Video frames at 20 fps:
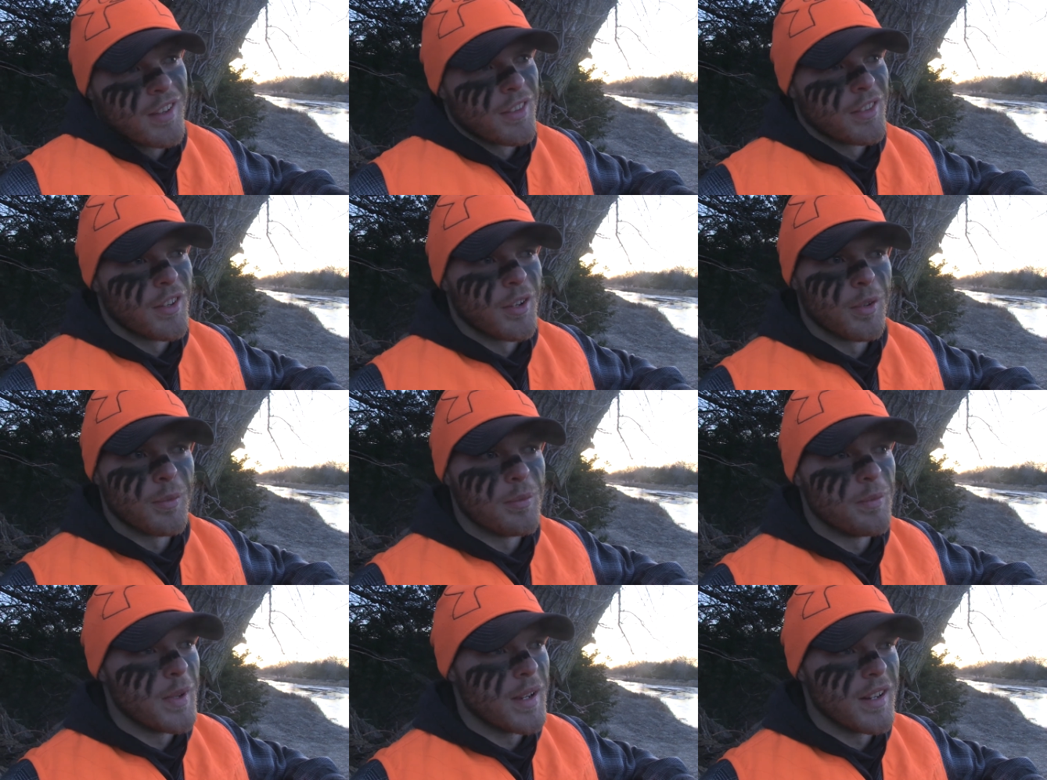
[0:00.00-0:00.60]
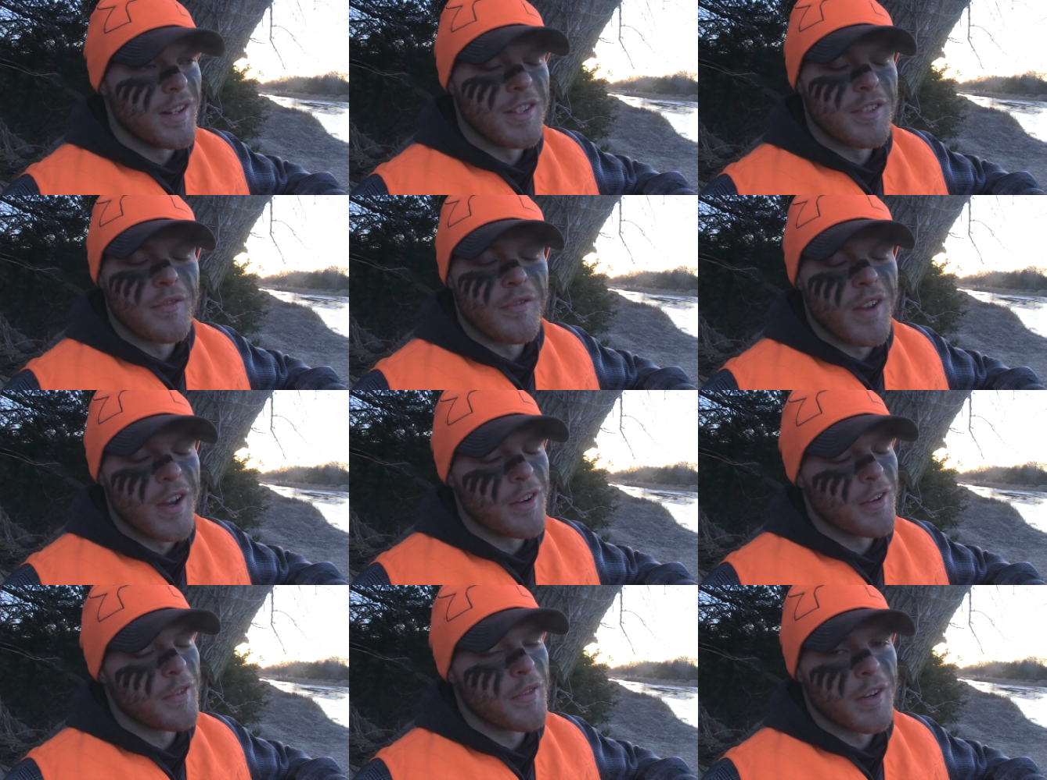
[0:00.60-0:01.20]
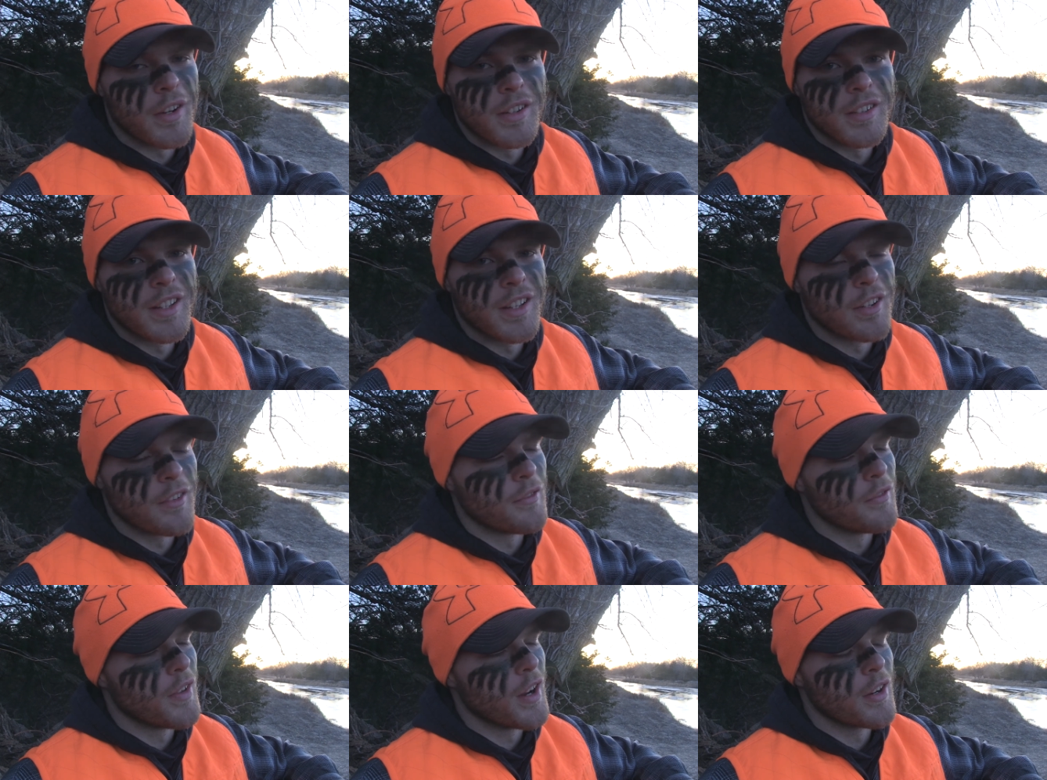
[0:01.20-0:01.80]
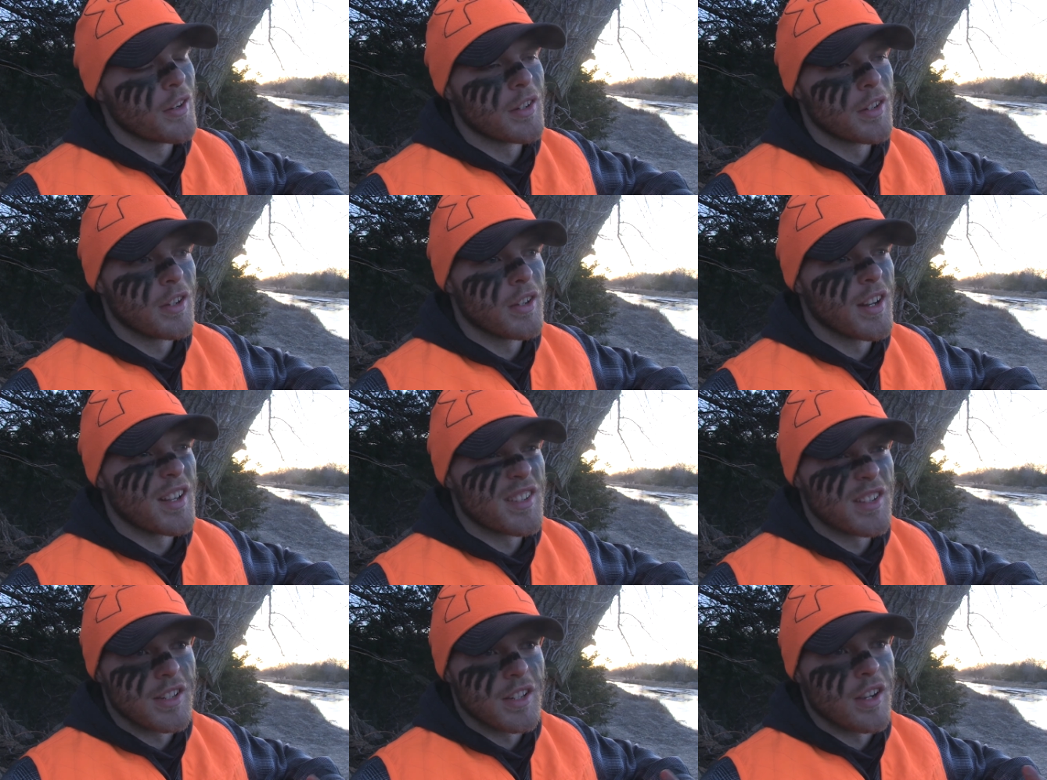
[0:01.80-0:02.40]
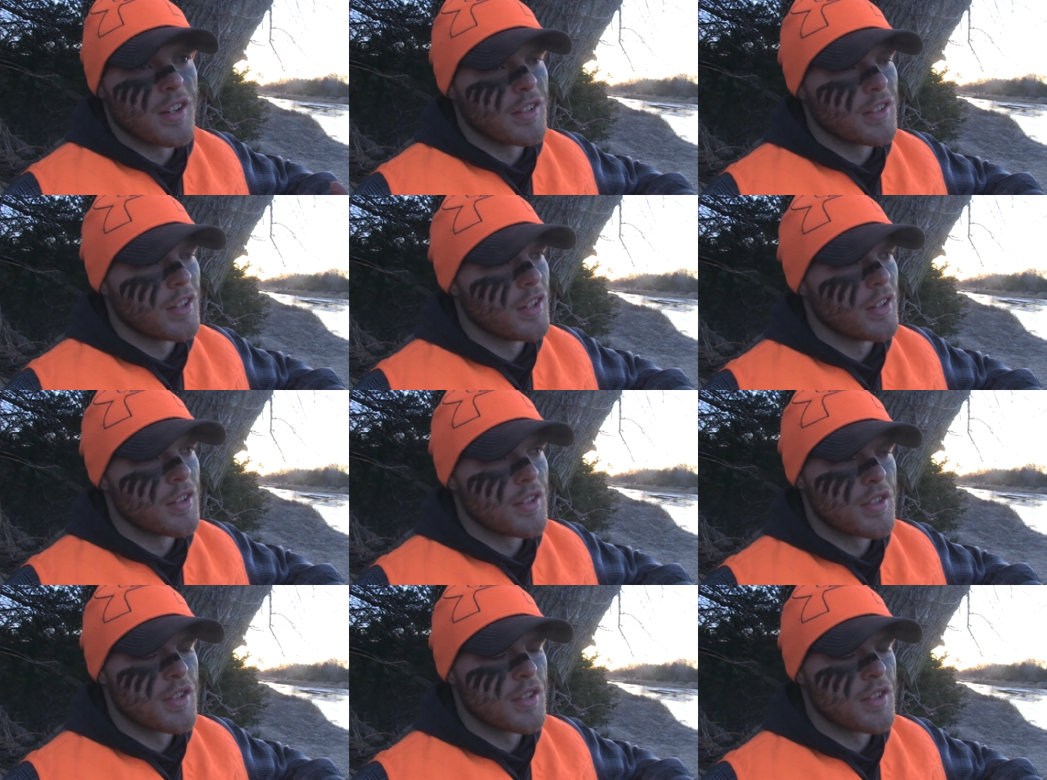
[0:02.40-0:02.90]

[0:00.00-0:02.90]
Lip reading: their meat is very, very tender, very good as a young deer.